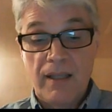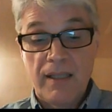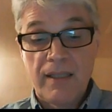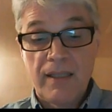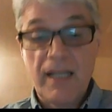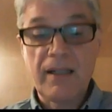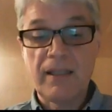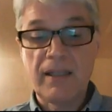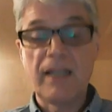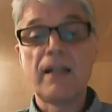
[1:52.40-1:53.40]

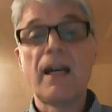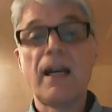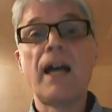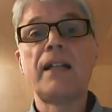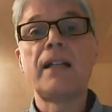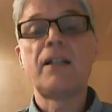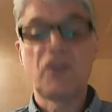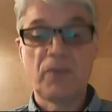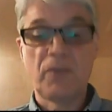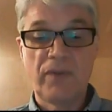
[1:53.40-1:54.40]
Secondly,
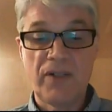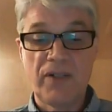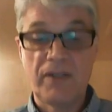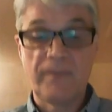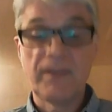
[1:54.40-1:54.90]
identical provision.